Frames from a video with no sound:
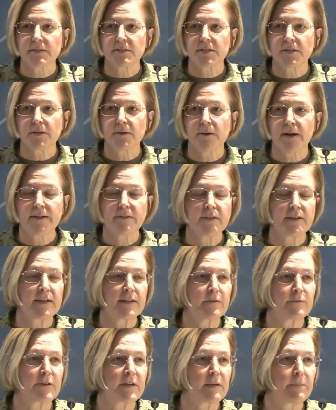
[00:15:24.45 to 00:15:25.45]
So I think
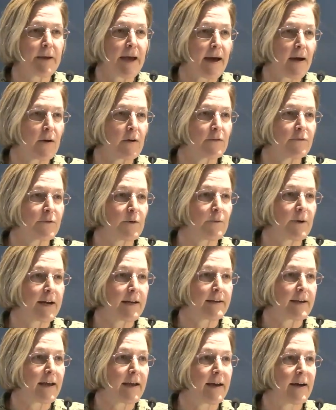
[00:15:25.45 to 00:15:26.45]
in a really powerful
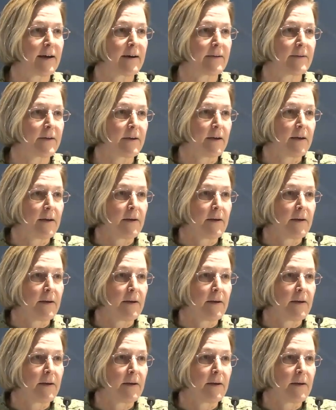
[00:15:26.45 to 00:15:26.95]
way now,